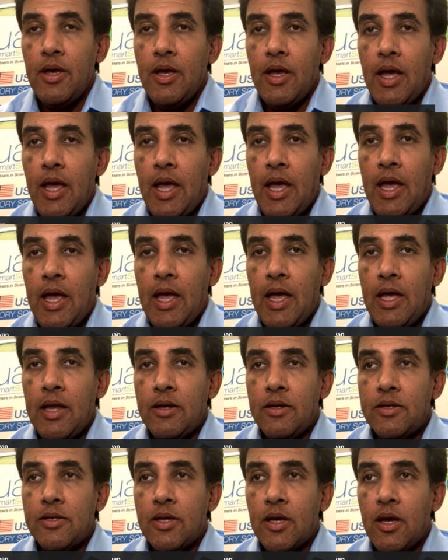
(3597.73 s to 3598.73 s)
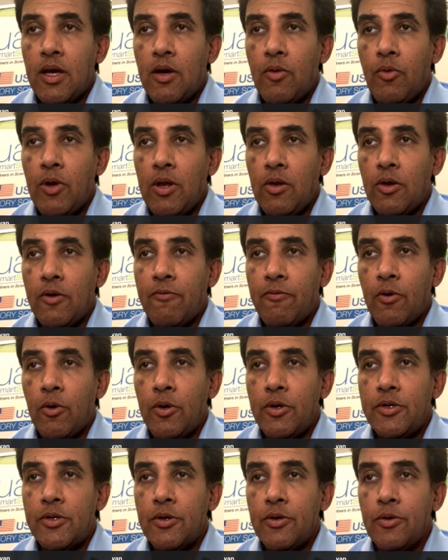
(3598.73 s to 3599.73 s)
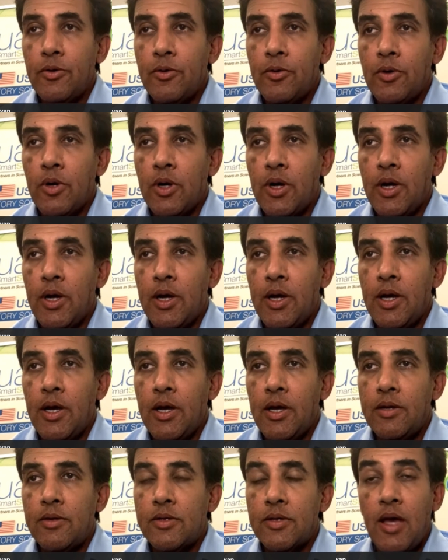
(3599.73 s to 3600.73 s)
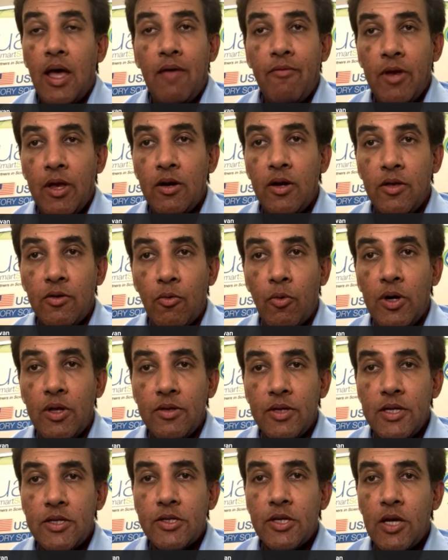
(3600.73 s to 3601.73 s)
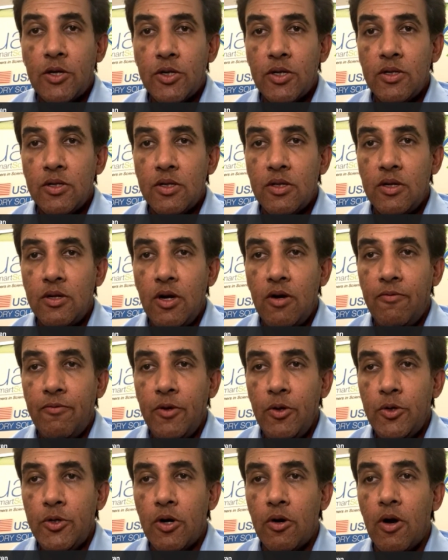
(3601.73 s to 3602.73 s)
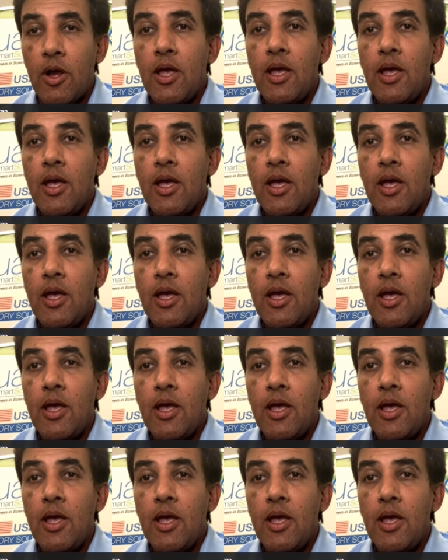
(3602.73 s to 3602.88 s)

And we look forward to having another one of these sessions in the near future.